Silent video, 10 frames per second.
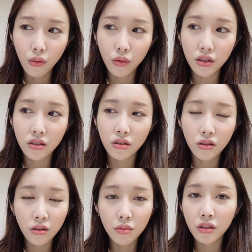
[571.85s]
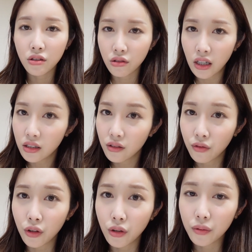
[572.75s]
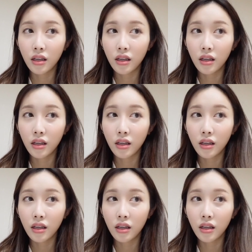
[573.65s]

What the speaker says: was super stressful.